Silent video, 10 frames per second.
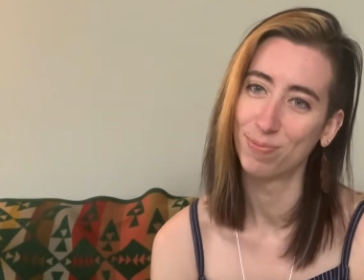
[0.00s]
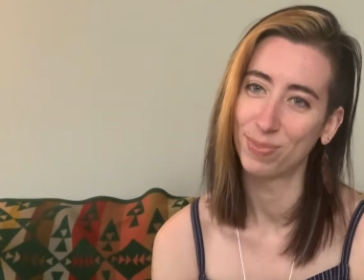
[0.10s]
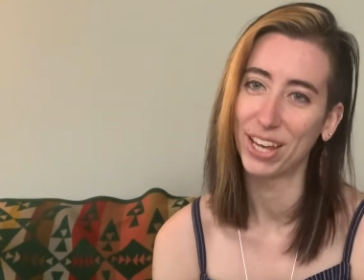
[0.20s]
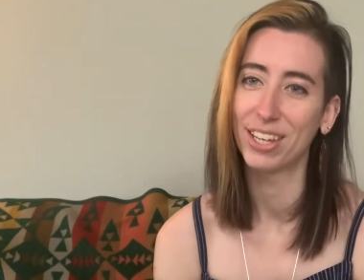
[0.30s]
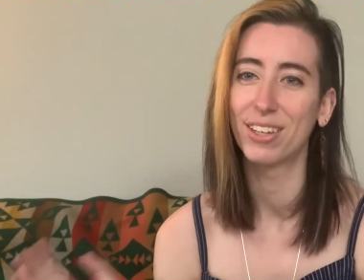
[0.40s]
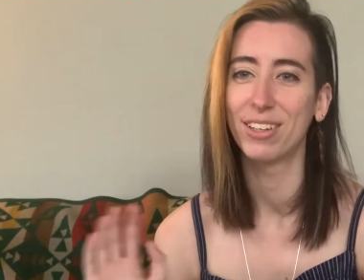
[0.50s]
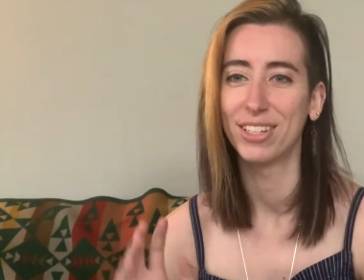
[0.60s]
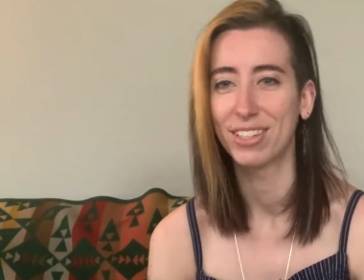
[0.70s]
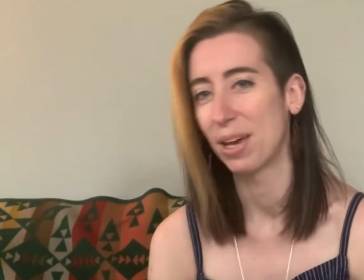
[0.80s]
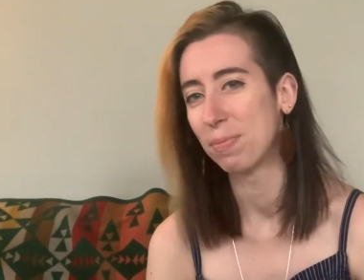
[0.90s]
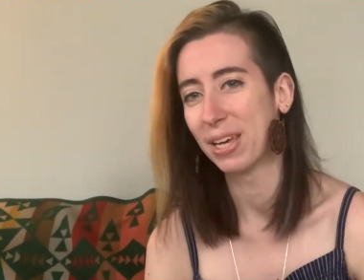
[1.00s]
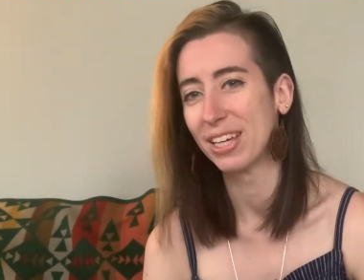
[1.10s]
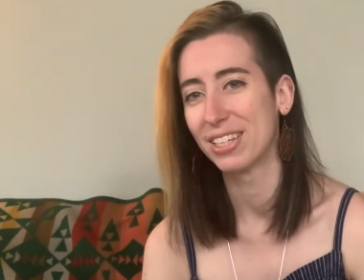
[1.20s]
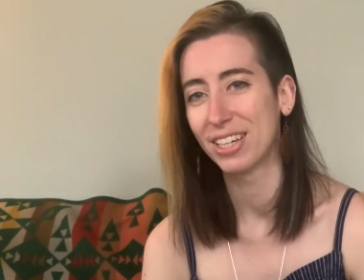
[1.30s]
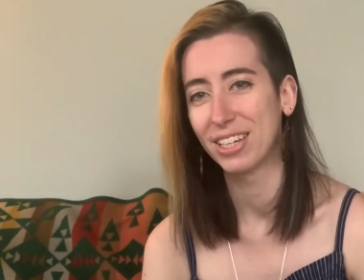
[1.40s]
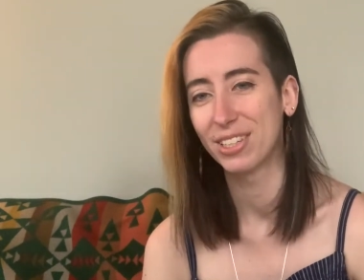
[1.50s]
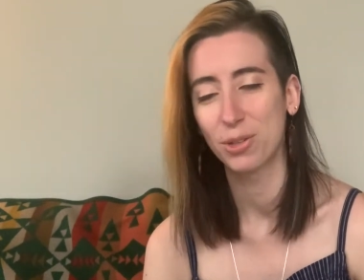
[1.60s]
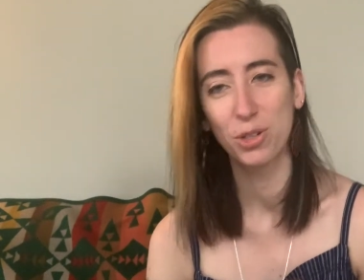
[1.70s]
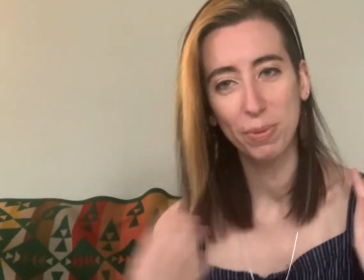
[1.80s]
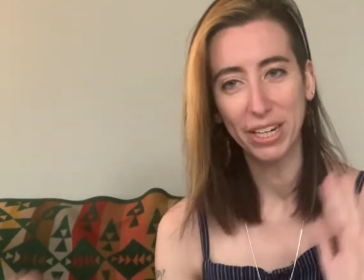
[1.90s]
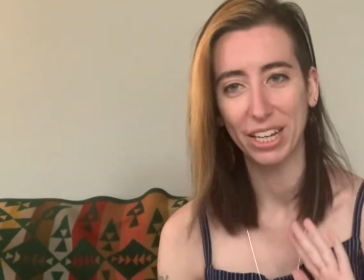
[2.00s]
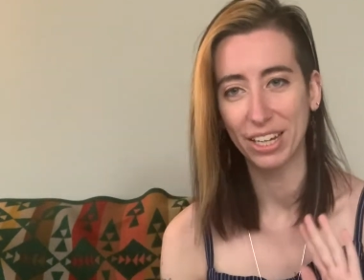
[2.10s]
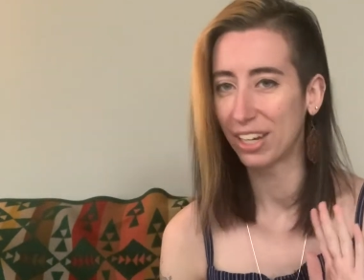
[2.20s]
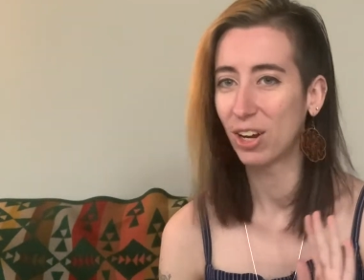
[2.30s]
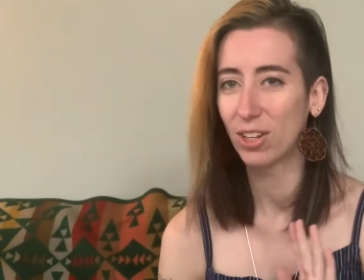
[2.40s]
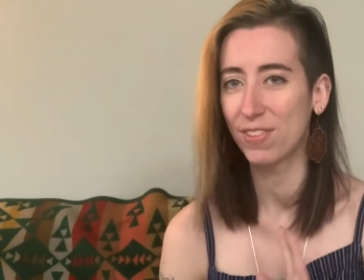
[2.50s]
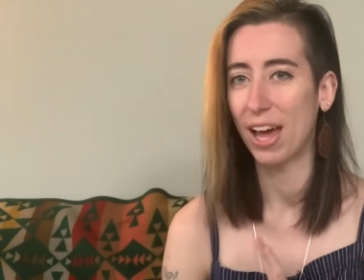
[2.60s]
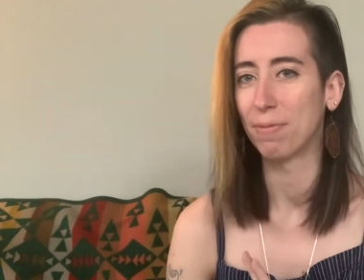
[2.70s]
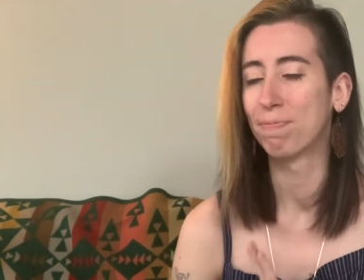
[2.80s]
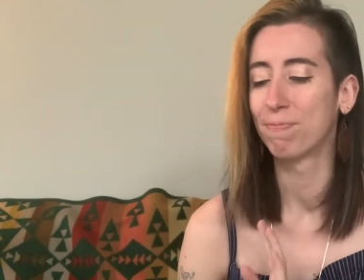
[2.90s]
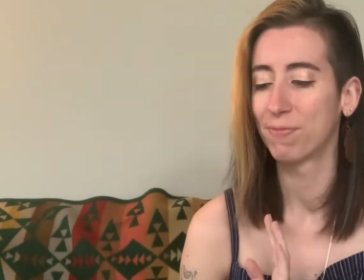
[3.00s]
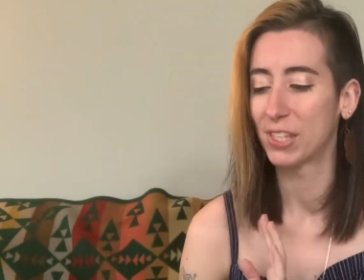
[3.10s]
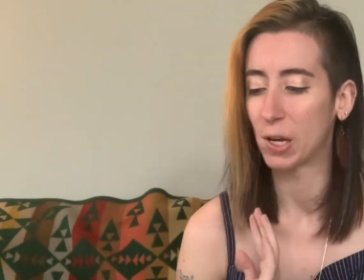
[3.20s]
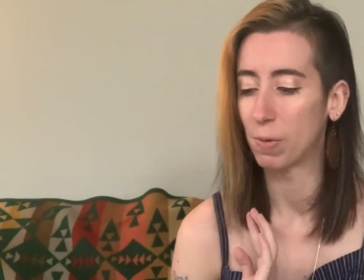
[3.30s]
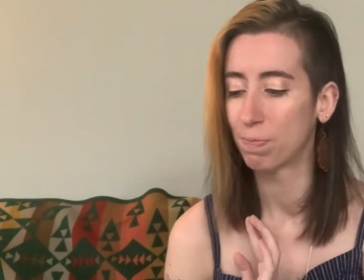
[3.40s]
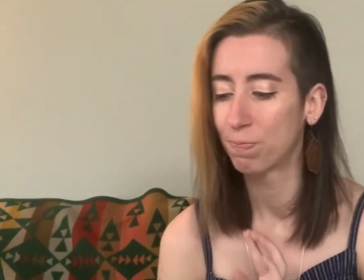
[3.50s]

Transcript: like escaping into social media and all of that. So,